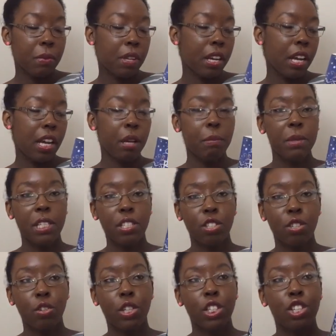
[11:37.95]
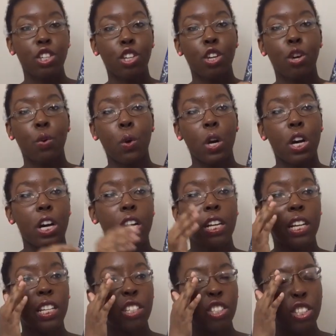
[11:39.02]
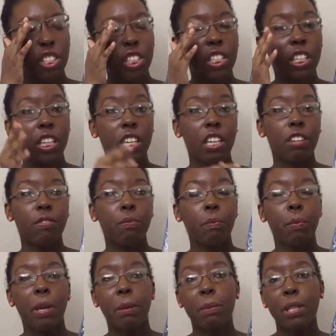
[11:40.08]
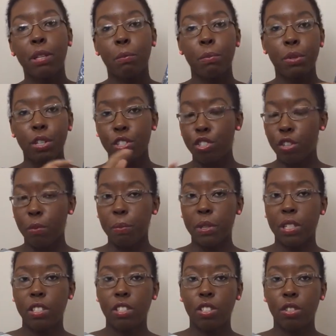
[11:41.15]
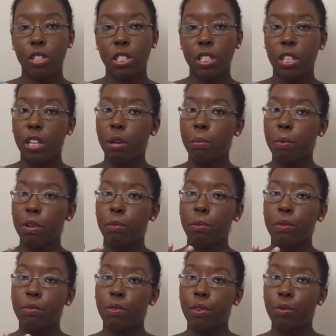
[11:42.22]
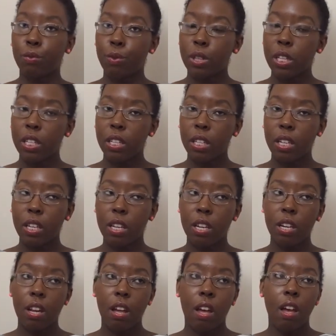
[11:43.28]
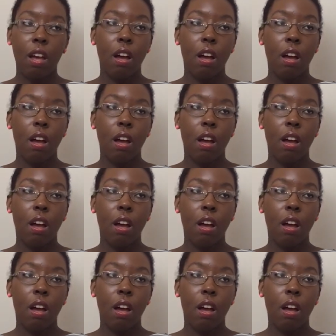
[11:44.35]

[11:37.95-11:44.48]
that Amy is going to go on, and just see if maybe the book jumping is going to help her with her reading.